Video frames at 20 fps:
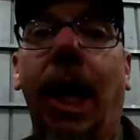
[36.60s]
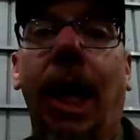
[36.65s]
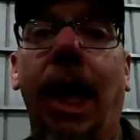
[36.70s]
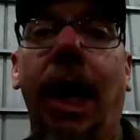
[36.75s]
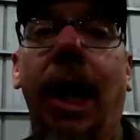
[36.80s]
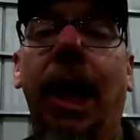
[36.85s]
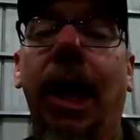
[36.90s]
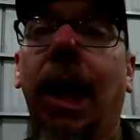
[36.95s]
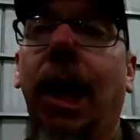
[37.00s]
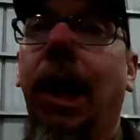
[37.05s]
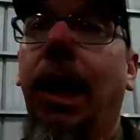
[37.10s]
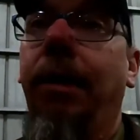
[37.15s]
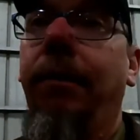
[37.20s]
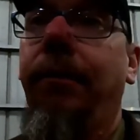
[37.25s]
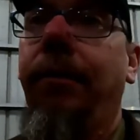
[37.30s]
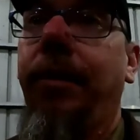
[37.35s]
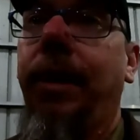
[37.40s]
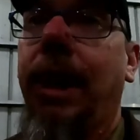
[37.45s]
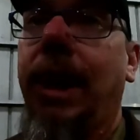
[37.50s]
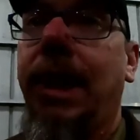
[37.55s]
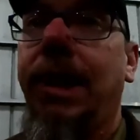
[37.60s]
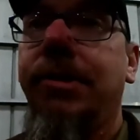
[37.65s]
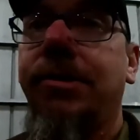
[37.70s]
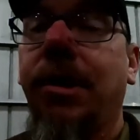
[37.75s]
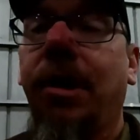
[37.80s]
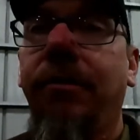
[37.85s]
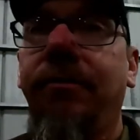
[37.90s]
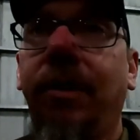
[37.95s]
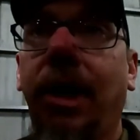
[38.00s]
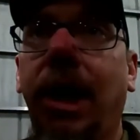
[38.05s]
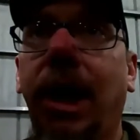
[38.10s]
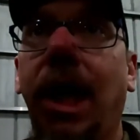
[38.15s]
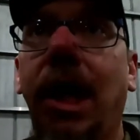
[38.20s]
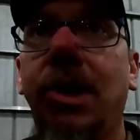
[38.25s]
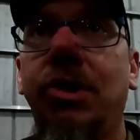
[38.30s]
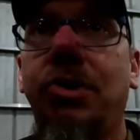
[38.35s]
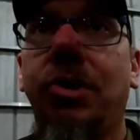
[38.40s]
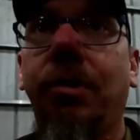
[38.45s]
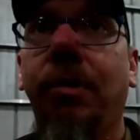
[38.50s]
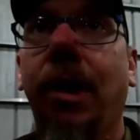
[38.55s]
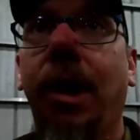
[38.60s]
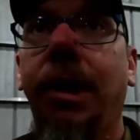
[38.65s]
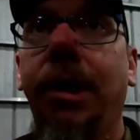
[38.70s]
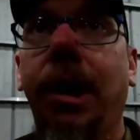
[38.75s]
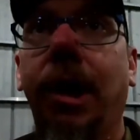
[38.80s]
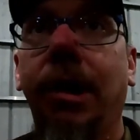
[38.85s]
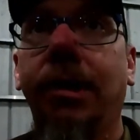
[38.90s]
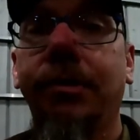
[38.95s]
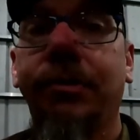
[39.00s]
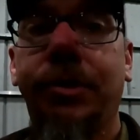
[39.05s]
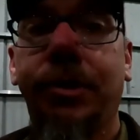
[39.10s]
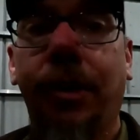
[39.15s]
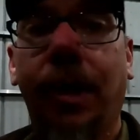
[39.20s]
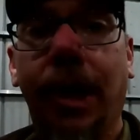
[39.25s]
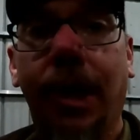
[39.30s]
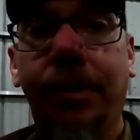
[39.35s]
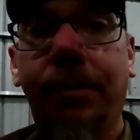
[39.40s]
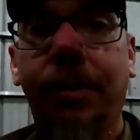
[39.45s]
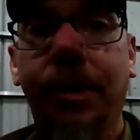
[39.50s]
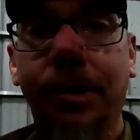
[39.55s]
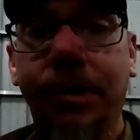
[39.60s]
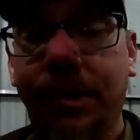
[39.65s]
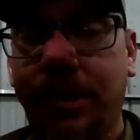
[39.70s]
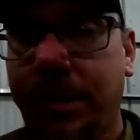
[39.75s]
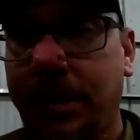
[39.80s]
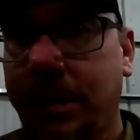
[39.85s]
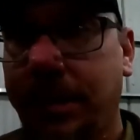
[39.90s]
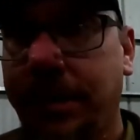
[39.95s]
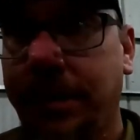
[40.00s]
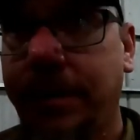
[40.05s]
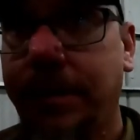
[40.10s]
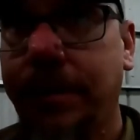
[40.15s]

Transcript: And he's on vacation right now, so I was